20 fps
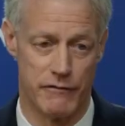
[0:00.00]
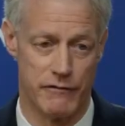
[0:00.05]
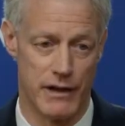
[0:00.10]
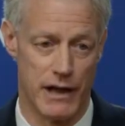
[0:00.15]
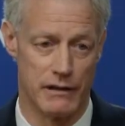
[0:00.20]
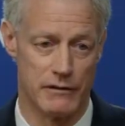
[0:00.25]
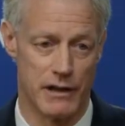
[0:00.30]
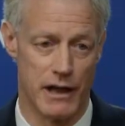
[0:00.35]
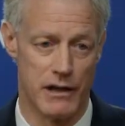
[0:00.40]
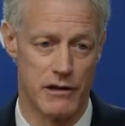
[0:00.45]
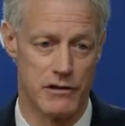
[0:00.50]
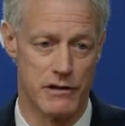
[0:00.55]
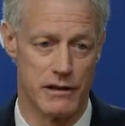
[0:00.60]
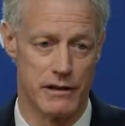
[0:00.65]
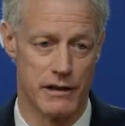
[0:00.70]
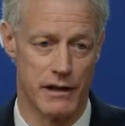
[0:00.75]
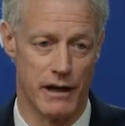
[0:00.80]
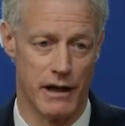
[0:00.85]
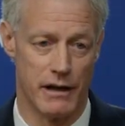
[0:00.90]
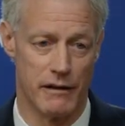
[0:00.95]
the
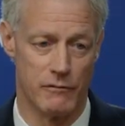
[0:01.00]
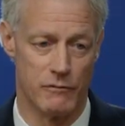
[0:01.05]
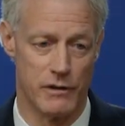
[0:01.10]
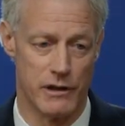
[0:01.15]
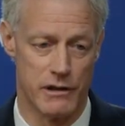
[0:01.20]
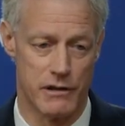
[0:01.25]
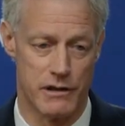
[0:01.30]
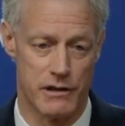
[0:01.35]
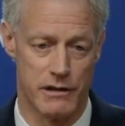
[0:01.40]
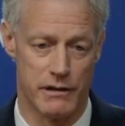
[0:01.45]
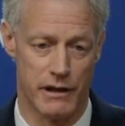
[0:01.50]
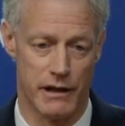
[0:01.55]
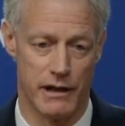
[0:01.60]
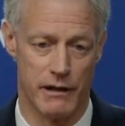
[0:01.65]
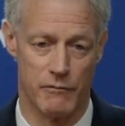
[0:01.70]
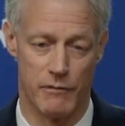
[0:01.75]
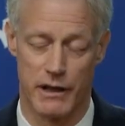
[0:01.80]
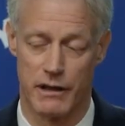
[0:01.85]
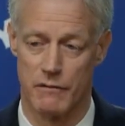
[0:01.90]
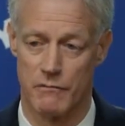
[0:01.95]
foundation on which
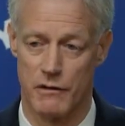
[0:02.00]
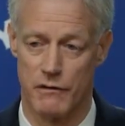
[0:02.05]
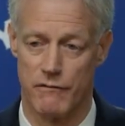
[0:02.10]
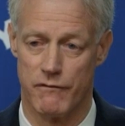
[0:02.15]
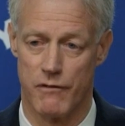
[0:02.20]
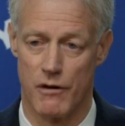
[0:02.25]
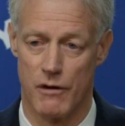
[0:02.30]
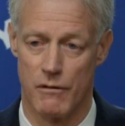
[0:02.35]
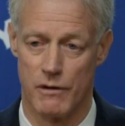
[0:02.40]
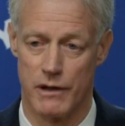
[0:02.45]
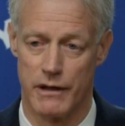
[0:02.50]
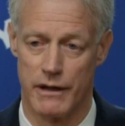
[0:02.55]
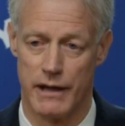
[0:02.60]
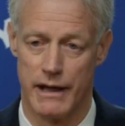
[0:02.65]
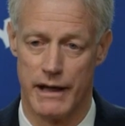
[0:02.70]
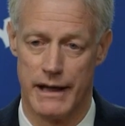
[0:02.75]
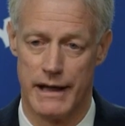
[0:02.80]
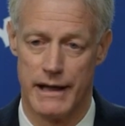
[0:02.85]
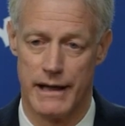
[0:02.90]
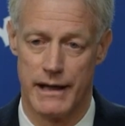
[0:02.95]
we can move forward.
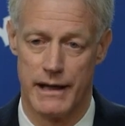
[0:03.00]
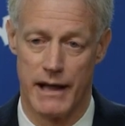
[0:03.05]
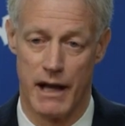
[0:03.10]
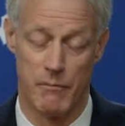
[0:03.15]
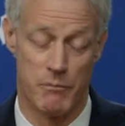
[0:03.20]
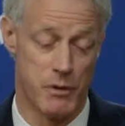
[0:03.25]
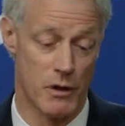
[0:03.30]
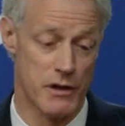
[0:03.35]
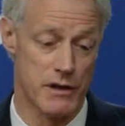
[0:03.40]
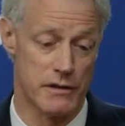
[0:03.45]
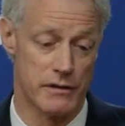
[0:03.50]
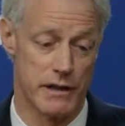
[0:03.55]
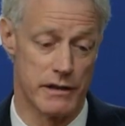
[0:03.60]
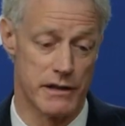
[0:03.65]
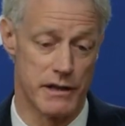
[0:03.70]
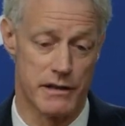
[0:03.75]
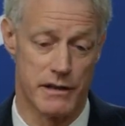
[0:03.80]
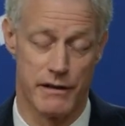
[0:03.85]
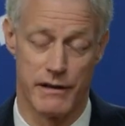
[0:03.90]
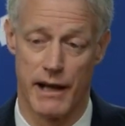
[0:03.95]
And personally,
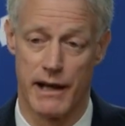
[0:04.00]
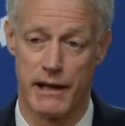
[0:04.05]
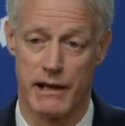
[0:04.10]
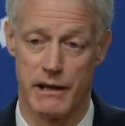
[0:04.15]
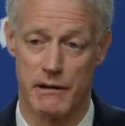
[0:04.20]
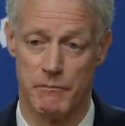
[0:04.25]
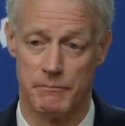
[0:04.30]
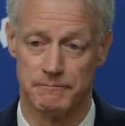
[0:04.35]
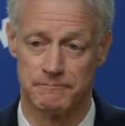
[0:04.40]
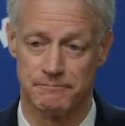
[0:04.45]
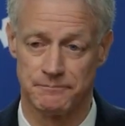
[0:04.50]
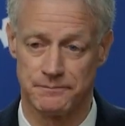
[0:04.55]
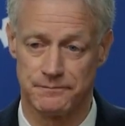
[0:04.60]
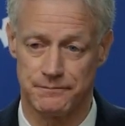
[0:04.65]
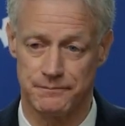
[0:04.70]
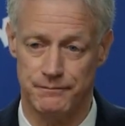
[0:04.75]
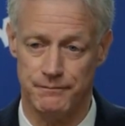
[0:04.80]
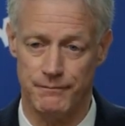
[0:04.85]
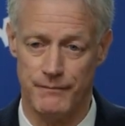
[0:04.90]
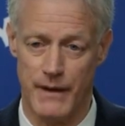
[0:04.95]
just to thank him
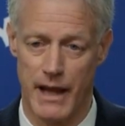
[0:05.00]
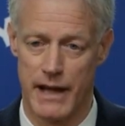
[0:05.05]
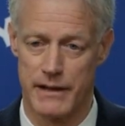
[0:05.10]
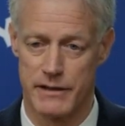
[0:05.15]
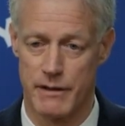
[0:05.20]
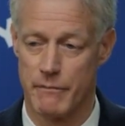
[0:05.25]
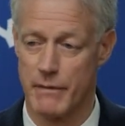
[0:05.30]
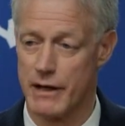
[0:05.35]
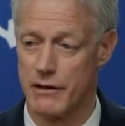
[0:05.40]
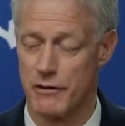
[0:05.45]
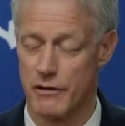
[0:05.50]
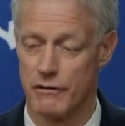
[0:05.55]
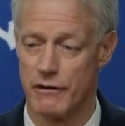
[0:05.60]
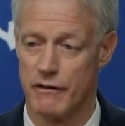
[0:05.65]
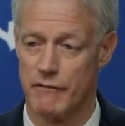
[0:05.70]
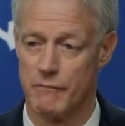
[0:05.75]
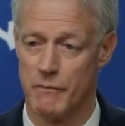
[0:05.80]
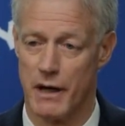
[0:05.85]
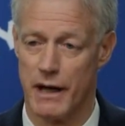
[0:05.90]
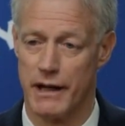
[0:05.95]
as a
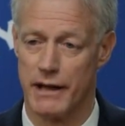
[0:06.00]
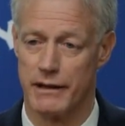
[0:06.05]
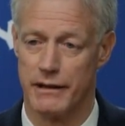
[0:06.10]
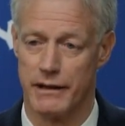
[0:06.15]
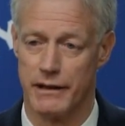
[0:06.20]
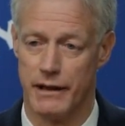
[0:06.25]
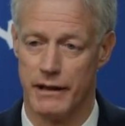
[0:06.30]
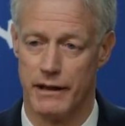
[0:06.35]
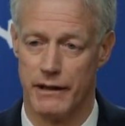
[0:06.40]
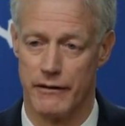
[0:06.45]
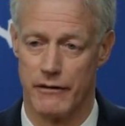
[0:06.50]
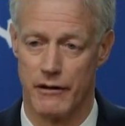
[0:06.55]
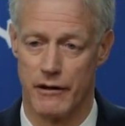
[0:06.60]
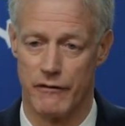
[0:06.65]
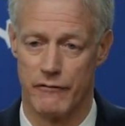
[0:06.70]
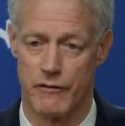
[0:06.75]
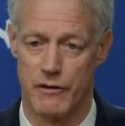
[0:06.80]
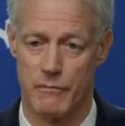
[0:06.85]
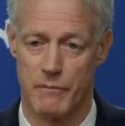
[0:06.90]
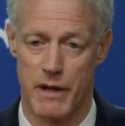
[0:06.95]
mentor of mine. There
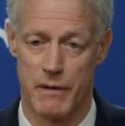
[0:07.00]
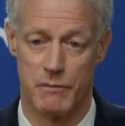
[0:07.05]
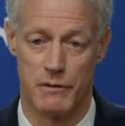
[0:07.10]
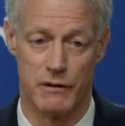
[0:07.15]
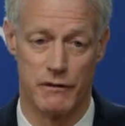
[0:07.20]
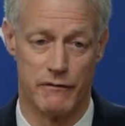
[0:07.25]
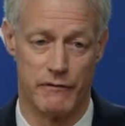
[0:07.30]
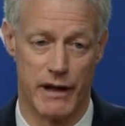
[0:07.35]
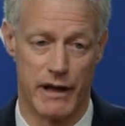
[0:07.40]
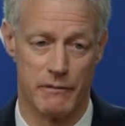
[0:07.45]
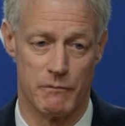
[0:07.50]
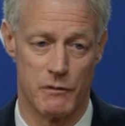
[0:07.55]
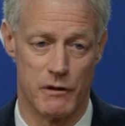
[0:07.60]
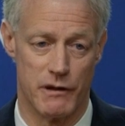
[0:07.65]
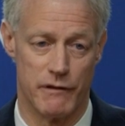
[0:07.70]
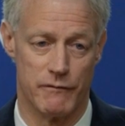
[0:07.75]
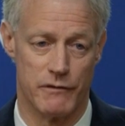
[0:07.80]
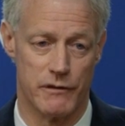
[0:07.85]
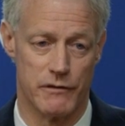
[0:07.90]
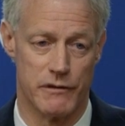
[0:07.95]
are a few people who have had
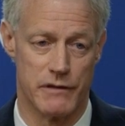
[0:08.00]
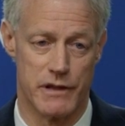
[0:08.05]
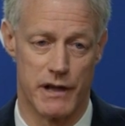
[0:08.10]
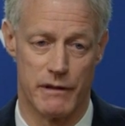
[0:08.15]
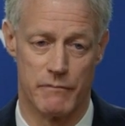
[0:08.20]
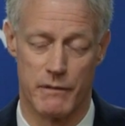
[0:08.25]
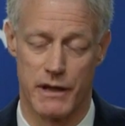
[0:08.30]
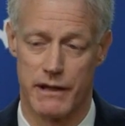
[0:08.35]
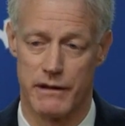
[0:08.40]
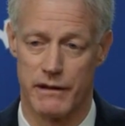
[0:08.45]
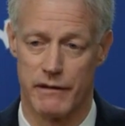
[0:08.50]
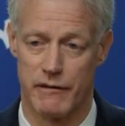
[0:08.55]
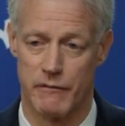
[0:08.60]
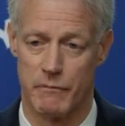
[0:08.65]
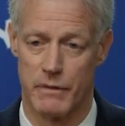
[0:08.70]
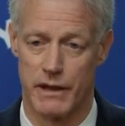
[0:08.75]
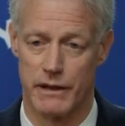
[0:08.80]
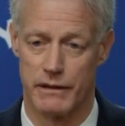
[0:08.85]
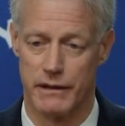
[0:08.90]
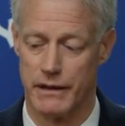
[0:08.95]
more influence on me that
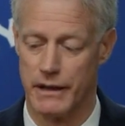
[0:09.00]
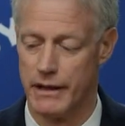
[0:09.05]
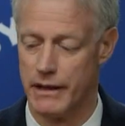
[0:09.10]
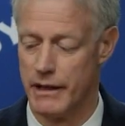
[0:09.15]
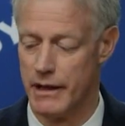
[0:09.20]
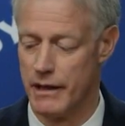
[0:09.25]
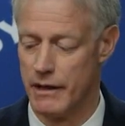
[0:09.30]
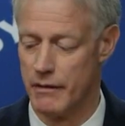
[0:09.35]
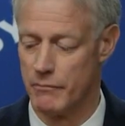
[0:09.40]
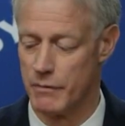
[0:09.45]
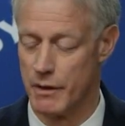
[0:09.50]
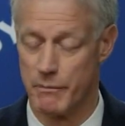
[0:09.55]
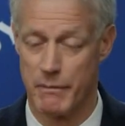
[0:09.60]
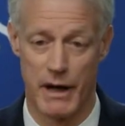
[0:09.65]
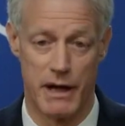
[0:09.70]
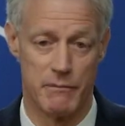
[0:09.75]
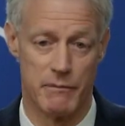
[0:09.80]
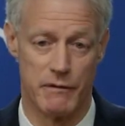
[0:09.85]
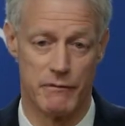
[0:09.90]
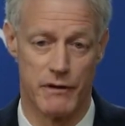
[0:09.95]
have
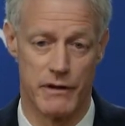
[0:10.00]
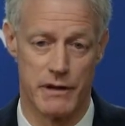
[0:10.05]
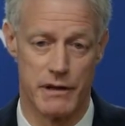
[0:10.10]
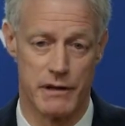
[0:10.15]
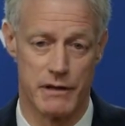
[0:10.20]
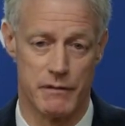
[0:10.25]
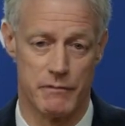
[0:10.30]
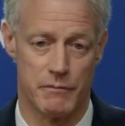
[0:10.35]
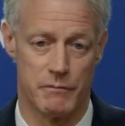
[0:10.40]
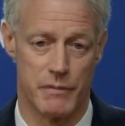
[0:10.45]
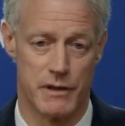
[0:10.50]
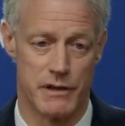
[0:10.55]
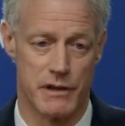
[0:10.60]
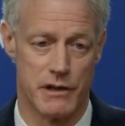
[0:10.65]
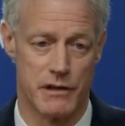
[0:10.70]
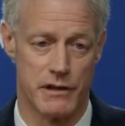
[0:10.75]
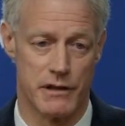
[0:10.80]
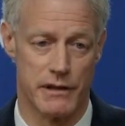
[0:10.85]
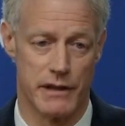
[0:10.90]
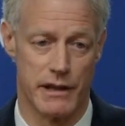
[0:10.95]
prepared me for this
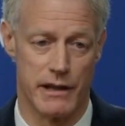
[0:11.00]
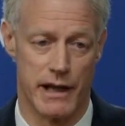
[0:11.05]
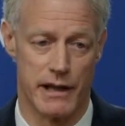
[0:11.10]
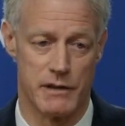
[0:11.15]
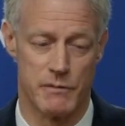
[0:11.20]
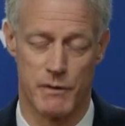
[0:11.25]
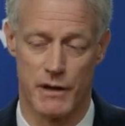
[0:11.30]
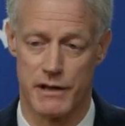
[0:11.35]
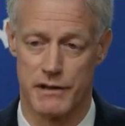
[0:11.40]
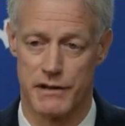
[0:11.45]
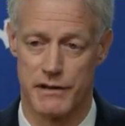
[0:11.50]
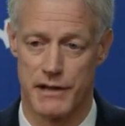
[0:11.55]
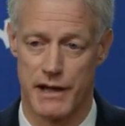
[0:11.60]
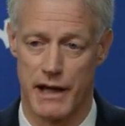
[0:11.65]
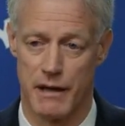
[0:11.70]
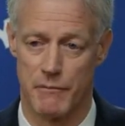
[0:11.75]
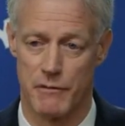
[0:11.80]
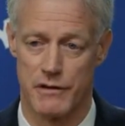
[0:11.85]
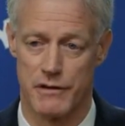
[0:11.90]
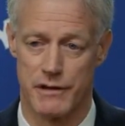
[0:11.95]
position than has President
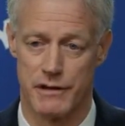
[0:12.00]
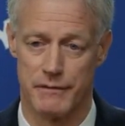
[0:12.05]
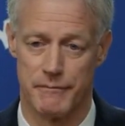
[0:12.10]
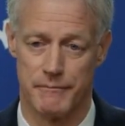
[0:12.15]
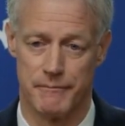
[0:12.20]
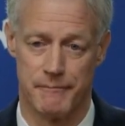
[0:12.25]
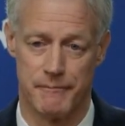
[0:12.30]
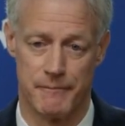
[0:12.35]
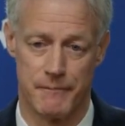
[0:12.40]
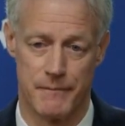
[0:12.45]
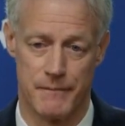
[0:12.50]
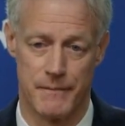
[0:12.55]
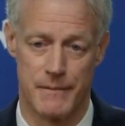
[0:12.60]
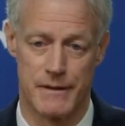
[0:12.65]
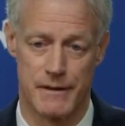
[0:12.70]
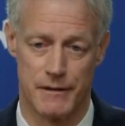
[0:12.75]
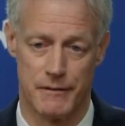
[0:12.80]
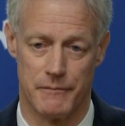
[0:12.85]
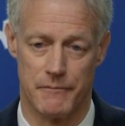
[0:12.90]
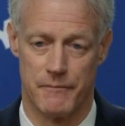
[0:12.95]
Samuelson.
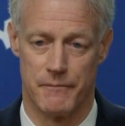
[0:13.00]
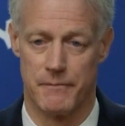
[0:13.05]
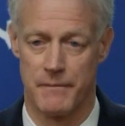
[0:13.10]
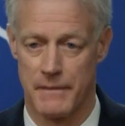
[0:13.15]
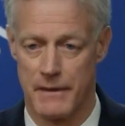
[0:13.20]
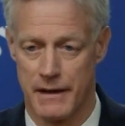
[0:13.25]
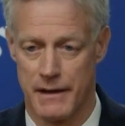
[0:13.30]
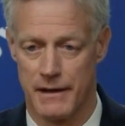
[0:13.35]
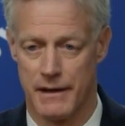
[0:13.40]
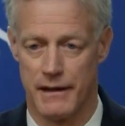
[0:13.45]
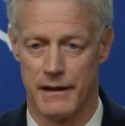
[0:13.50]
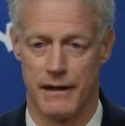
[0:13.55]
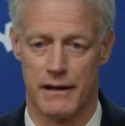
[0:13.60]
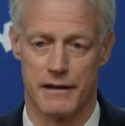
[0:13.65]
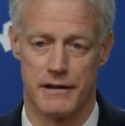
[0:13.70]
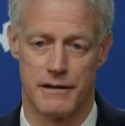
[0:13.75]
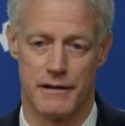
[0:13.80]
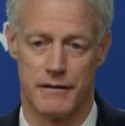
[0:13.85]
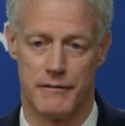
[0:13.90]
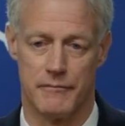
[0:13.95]
So,
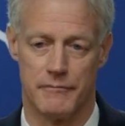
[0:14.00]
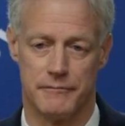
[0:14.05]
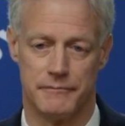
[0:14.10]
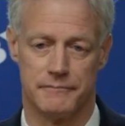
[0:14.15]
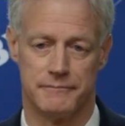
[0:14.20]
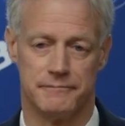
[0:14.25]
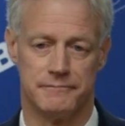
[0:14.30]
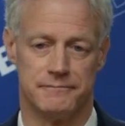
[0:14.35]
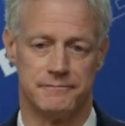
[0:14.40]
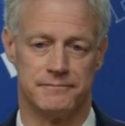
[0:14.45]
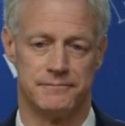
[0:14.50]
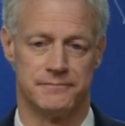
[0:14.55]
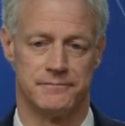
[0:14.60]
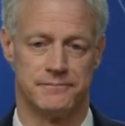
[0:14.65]
yes. Do you